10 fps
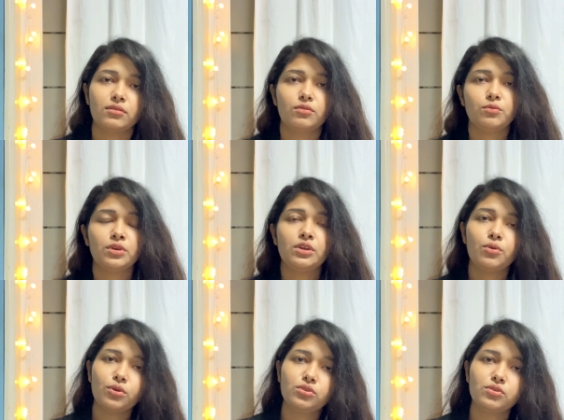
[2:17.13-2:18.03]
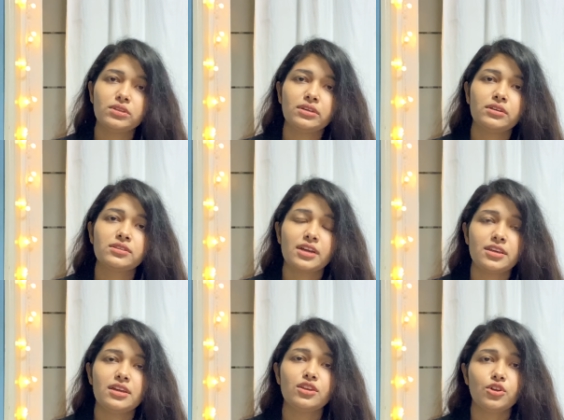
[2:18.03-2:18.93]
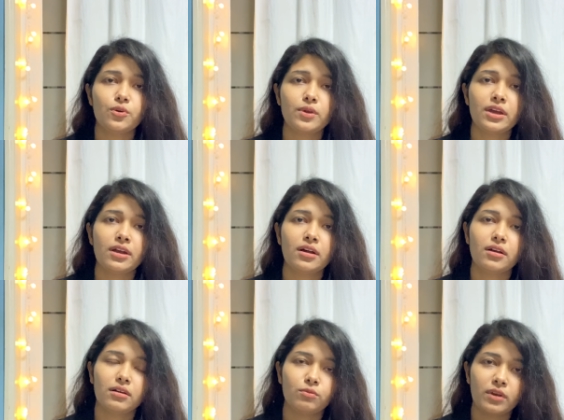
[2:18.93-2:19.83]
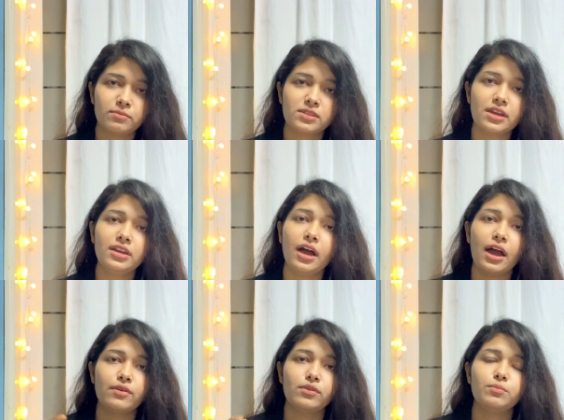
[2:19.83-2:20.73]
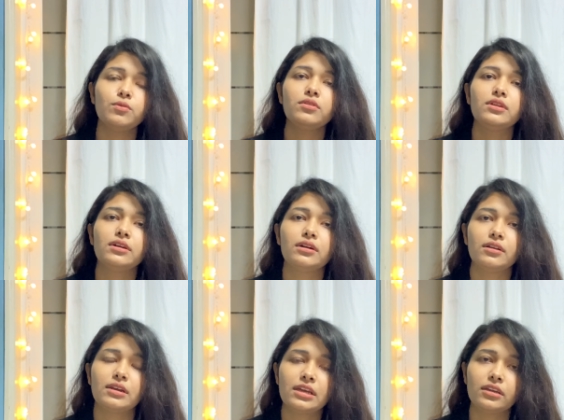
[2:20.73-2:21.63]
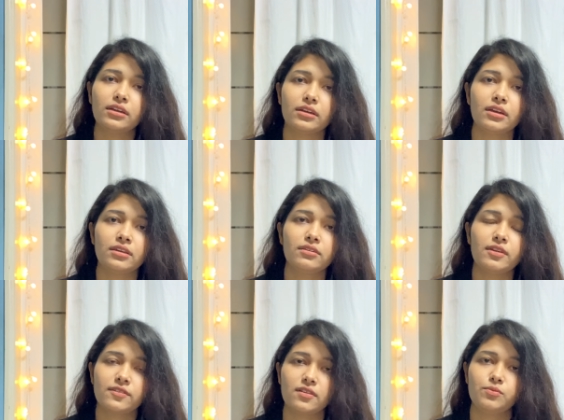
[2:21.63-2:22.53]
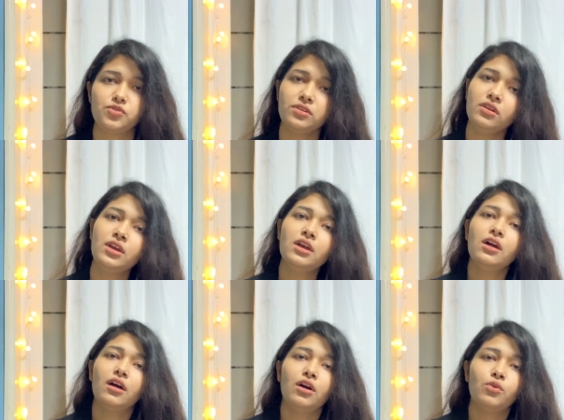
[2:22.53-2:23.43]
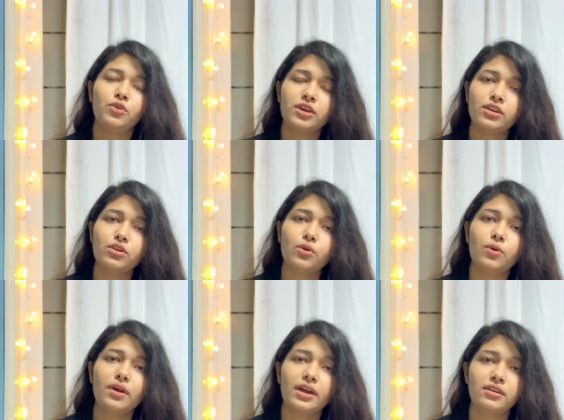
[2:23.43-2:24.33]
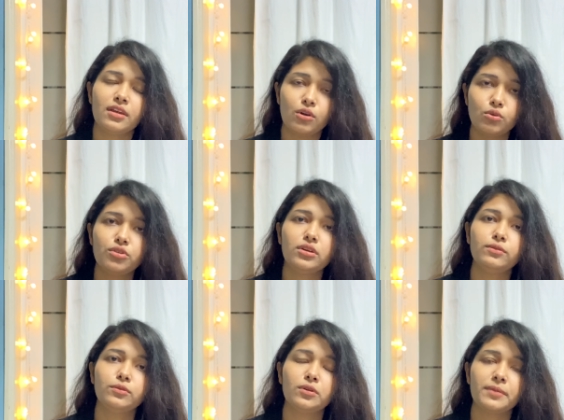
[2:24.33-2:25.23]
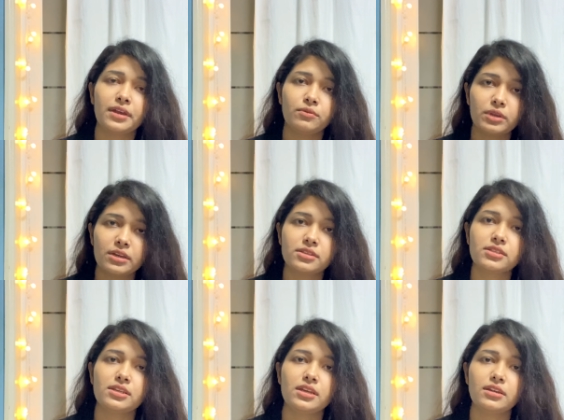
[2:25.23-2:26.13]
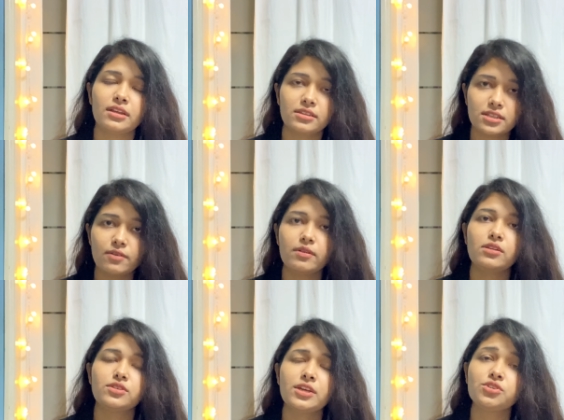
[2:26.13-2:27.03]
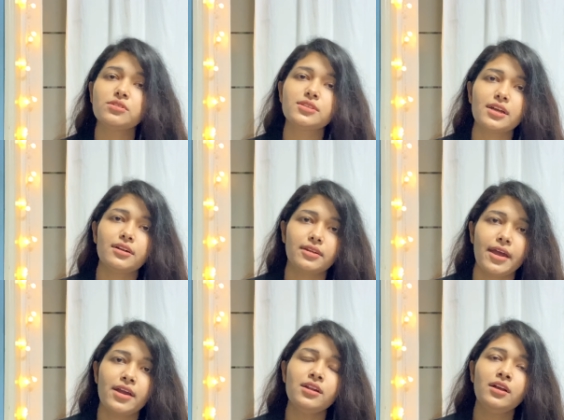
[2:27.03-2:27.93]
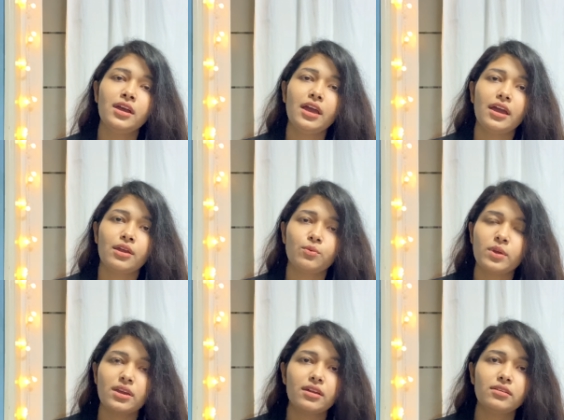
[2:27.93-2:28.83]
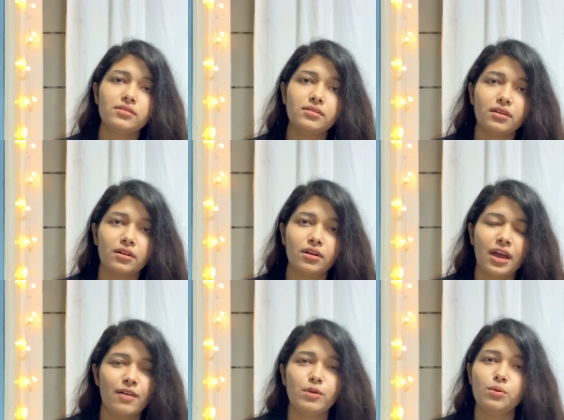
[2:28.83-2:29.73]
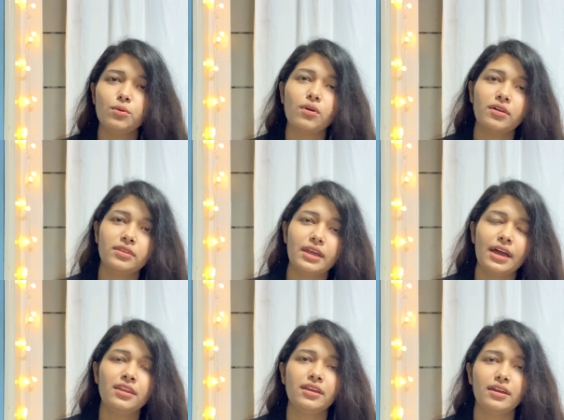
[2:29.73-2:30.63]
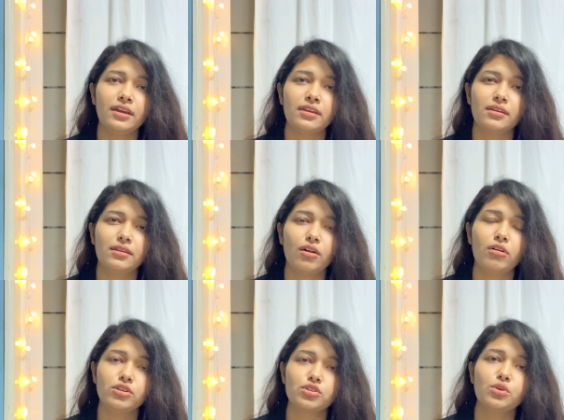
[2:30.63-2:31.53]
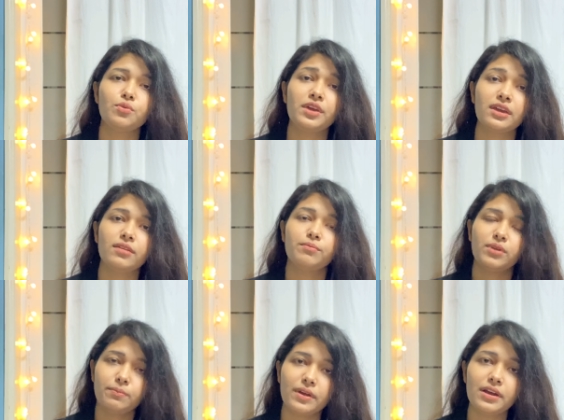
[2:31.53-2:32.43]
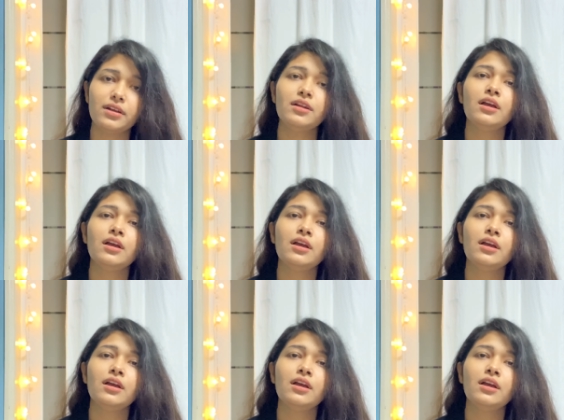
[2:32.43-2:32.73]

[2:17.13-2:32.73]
we go to the study in Korea website. I will put the link in the description. Uh, we can go and download the form and we can see that several sections are there and we can uh, have a look on that and also we can prepare